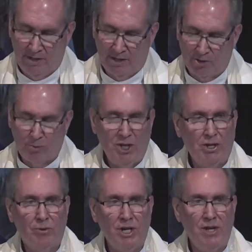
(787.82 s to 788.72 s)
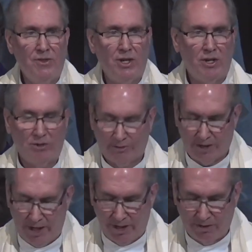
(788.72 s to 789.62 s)
And we agreed that it is a
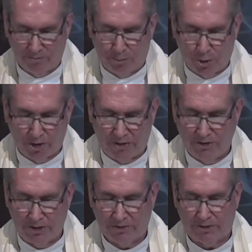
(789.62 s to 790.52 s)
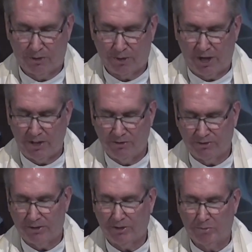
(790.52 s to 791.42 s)
sign of more than just a great
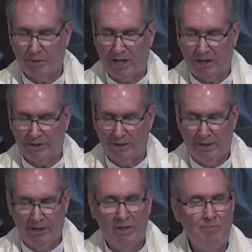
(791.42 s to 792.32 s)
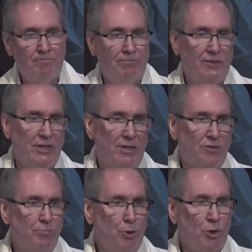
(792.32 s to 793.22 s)
instructor pilot.
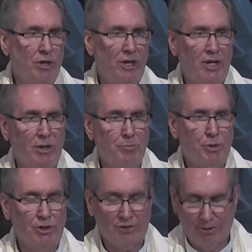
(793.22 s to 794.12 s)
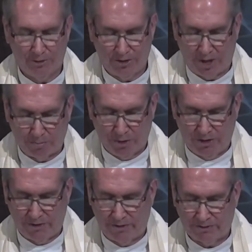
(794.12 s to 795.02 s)
It's more like a personal
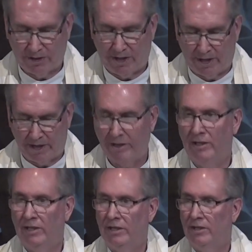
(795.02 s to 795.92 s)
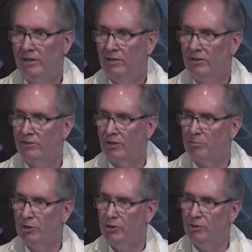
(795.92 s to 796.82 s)
shepherd to the sky,
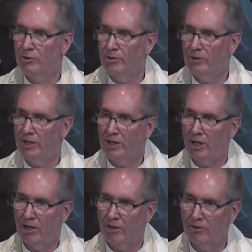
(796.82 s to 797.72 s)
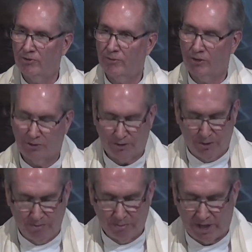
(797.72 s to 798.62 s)
someone who truly cares for the
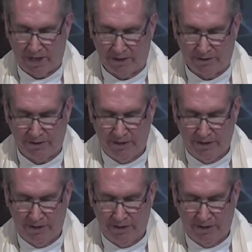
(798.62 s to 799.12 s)
student pilot